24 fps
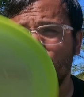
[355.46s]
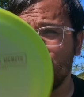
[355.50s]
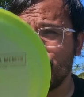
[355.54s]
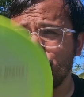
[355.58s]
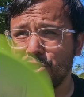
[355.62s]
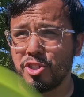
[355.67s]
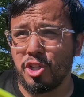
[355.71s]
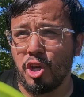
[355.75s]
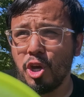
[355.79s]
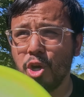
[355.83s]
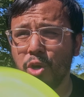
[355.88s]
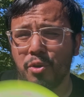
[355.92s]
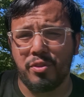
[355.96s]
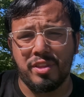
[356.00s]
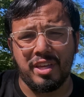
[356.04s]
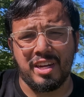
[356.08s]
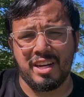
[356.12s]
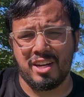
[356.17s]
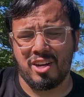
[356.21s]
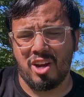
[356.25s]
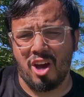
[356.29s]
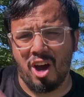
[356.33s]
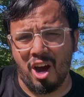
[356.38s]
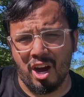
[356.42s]
so than
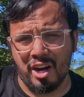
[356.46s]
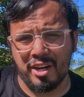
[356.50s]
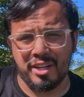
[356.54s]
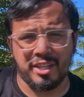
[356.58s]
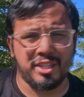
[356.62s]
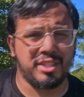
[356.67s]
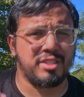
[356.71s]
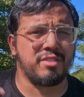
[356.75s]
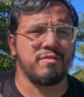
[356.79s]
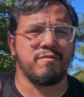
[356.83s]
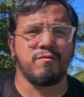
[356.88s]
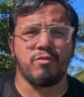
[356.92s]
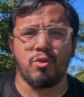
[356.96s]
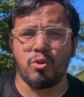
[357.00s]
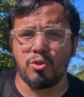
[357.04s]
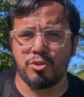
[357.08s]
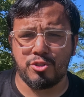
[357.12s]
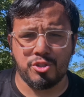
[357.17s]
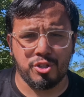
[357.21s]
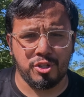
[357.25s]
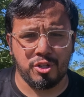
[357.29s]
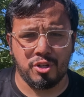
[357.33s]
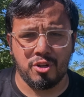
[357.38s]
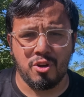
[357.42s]
an Onyx,
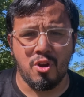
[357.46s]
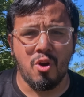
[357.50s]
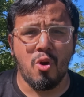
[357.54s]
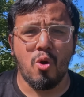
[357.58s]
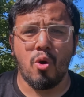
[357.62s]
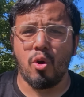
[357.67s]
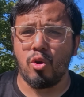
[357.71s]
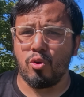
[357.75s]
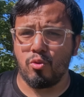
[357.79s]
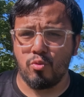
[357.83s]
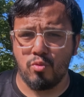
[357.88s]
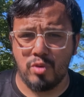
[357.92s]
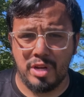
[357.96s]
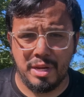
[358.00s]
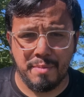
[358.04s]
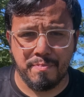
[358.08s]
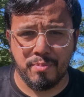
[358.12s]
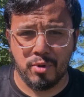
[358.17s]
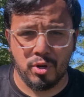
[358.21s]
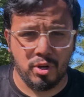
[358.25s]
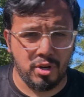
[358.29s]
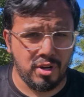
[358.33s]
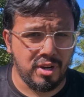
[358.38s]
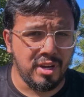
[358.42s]
Vulture, or
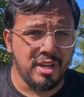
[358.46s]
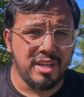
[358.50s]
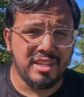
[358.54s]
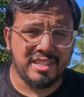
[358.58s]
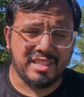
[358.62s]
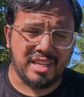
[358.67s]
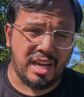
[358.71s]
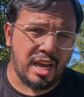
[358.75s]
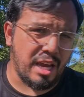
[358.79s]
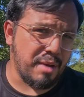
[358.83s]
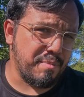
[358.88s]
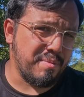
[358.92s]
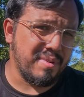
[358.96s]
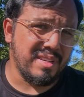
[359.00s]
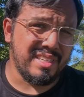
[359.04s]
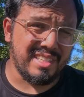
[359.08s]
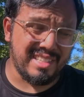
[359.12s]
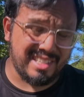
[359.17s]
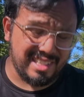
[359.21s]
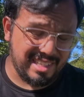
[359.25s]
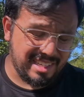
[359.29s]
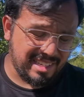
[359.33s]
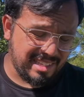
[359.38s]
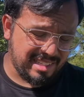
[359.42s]
Reaper type
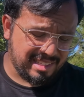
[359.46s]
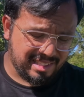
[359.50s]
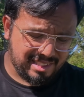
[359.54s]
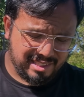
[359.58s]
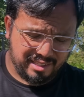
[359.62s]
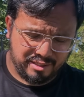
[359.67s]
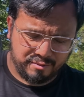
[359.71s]
disc.